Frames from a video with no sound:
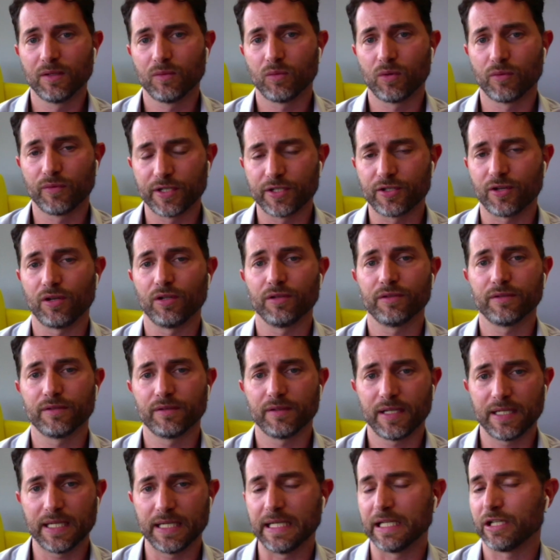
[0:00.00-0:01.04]
will result
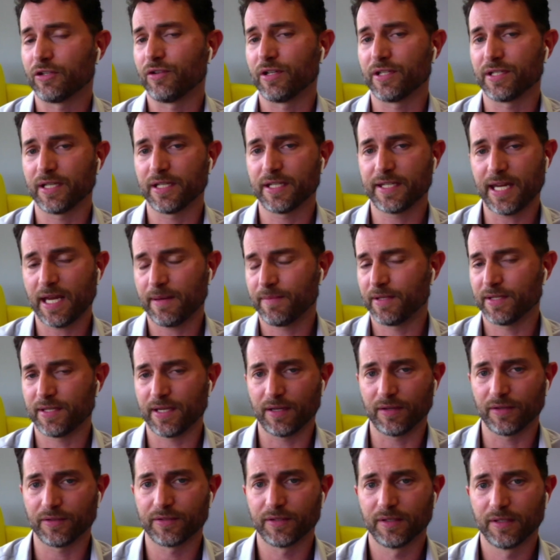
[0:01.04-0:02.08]
in an increase in salmon
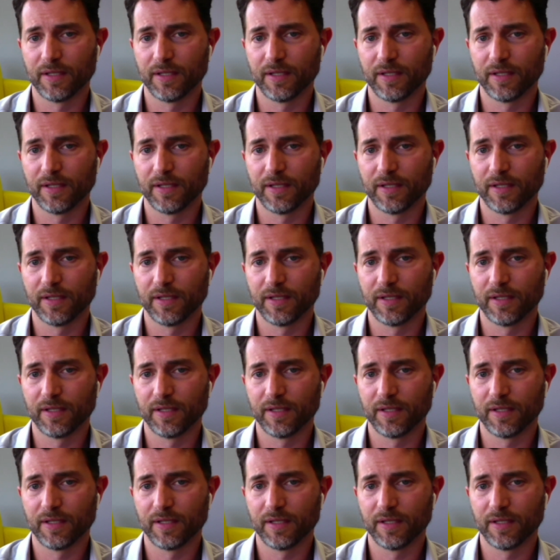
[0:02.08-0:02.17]
sales.